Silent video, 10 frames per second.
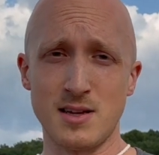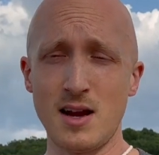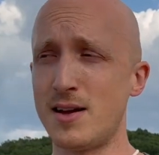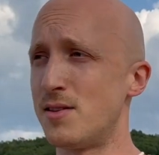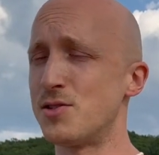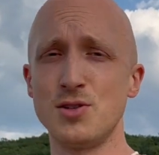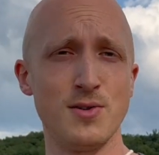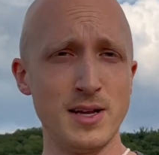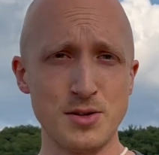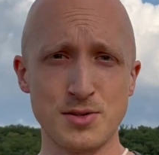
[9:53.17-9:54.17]
area. There's no
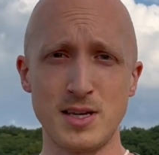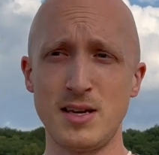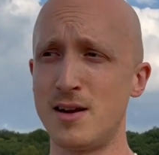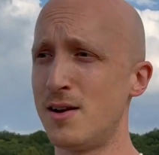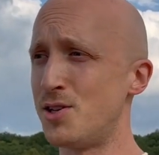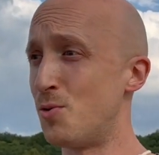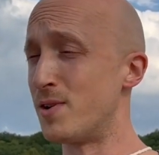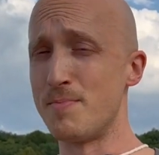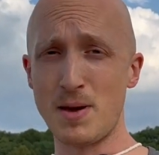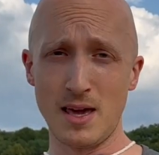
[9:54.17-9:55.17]
industry here, you don't want
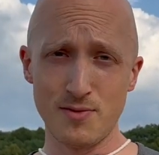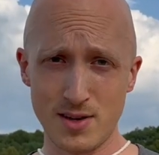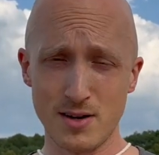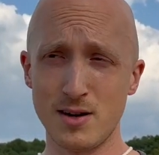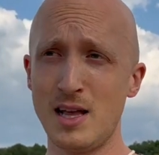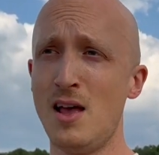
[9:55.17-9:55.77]
to pave here.